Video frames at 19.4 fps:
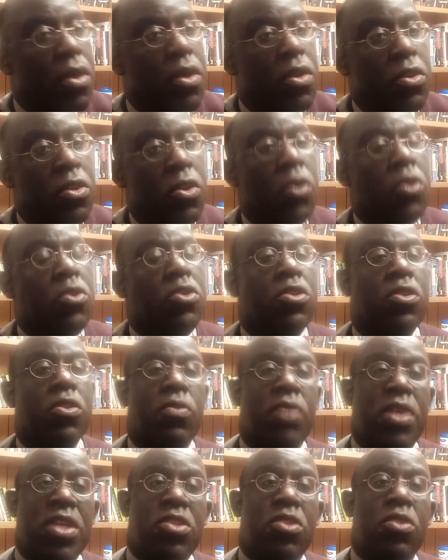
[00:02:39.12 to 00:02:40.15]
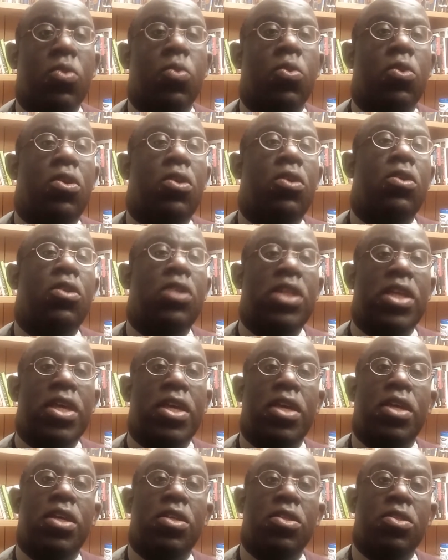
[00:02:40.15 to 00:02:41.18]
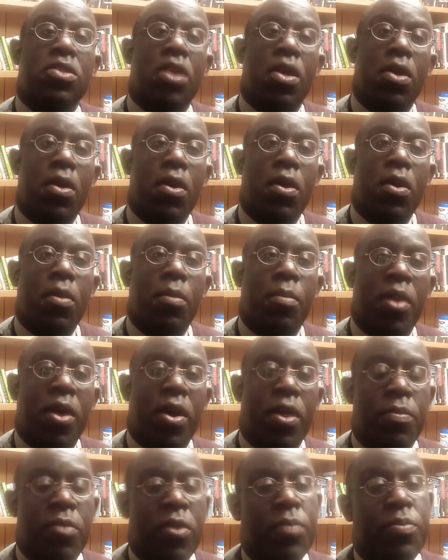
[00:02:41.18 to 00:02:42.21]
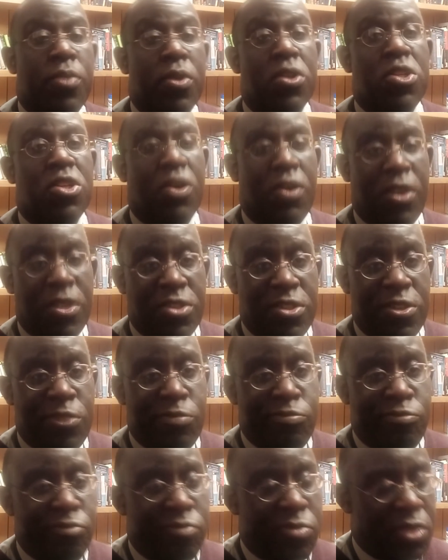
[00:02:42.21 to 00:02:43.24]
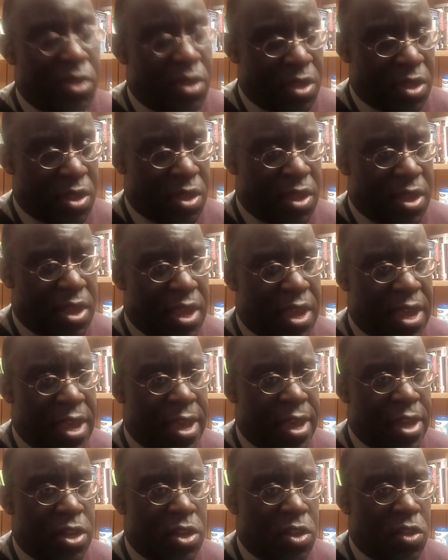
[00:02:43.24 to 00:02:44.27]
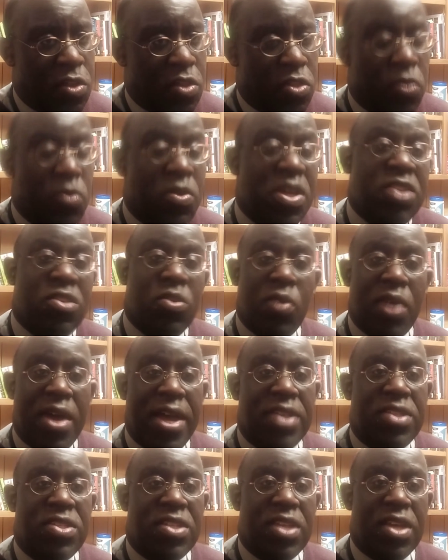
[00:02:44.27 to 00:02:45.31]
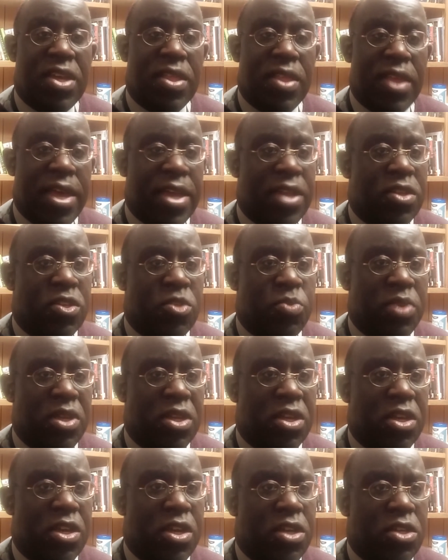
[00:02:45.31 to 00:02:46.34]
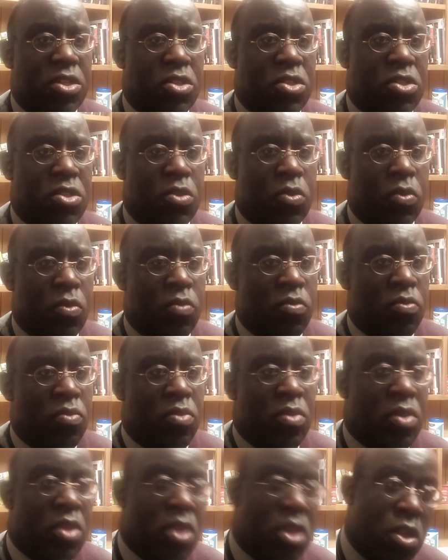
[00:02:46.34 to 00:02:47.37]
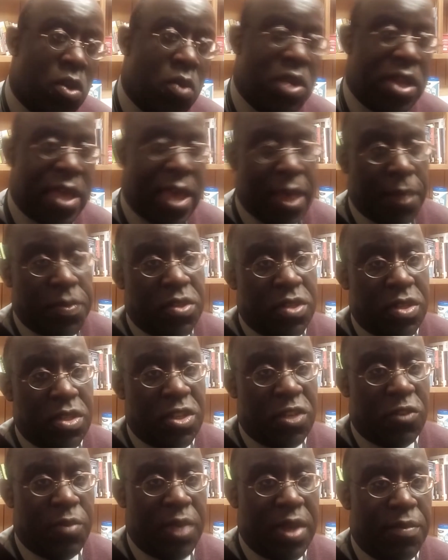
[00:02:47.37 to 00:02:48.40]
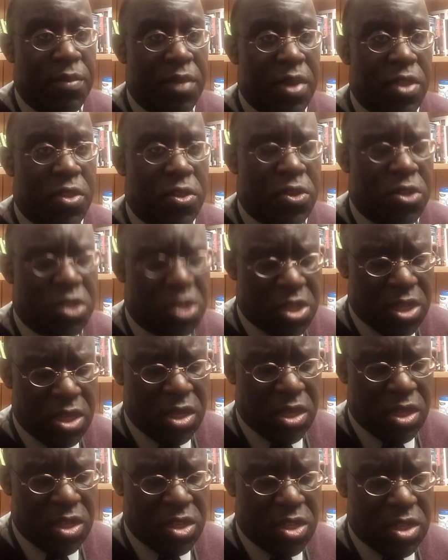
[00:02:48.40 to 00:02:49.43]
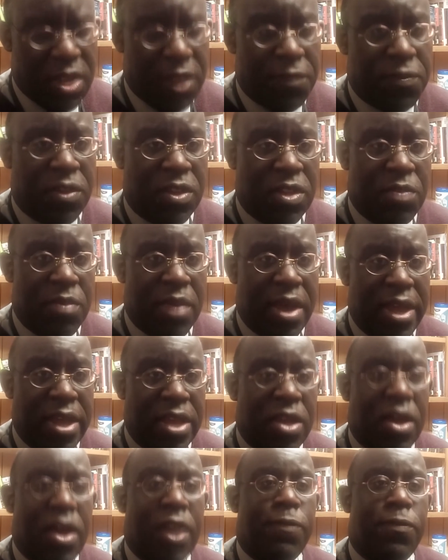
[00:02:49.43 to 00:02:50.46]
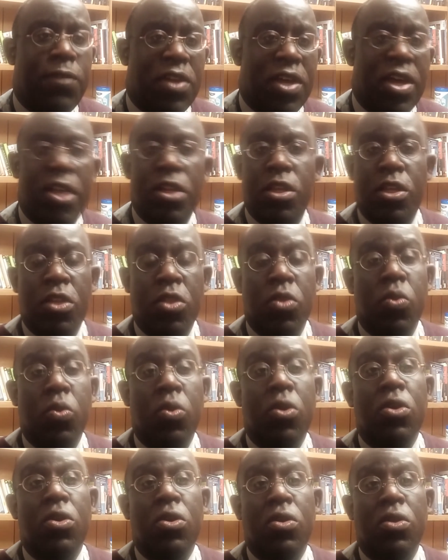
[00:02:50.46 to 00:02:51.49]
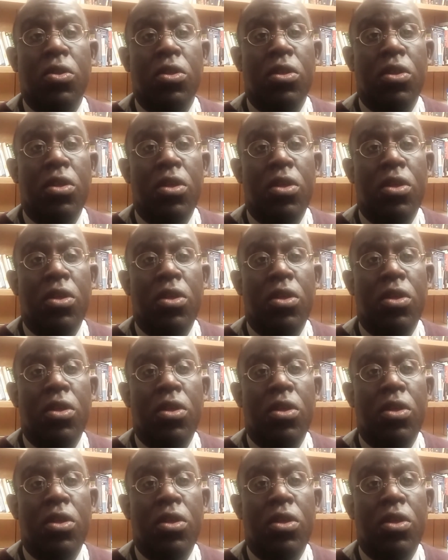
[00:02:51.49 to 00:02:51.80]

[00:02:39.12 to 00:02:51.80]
Known to the rest of the world as Barbara Birch Austin. And the reason why I say that is because, you know, in absence of my mother, she is definitely my confidant in the world.